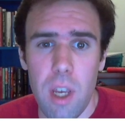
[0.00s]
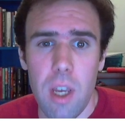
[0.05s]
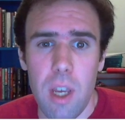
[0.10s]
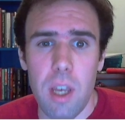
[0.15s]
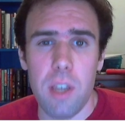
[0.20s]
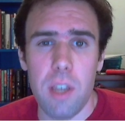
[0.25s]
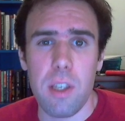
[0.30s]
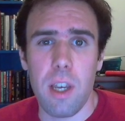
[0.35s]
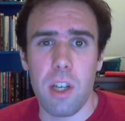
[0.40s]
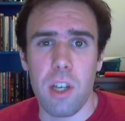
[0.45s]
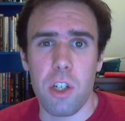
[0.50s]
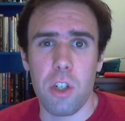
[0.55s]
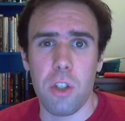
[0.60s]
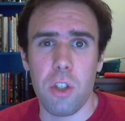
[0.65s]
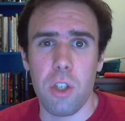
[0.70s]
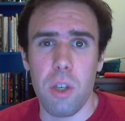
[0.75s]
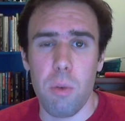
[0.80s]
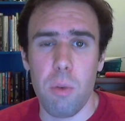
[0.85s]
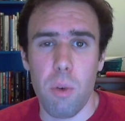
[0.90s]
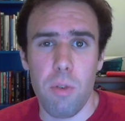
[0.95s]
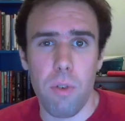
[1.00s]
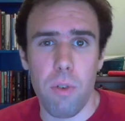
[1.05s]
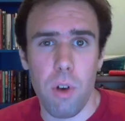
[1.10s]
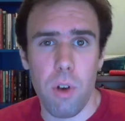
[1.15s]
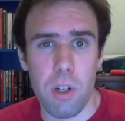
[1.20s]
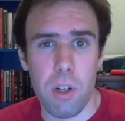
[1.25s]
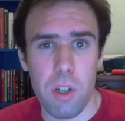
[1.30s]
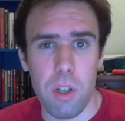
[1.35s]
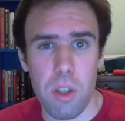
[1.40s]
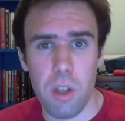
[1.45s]
is actually
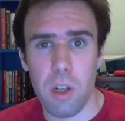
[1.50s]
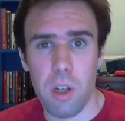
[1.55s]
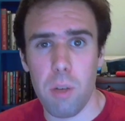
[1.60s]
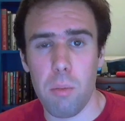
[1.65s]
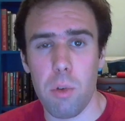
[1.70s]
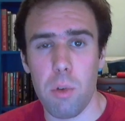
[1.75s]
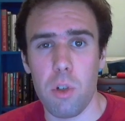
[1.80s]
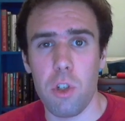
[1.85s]
referring to the number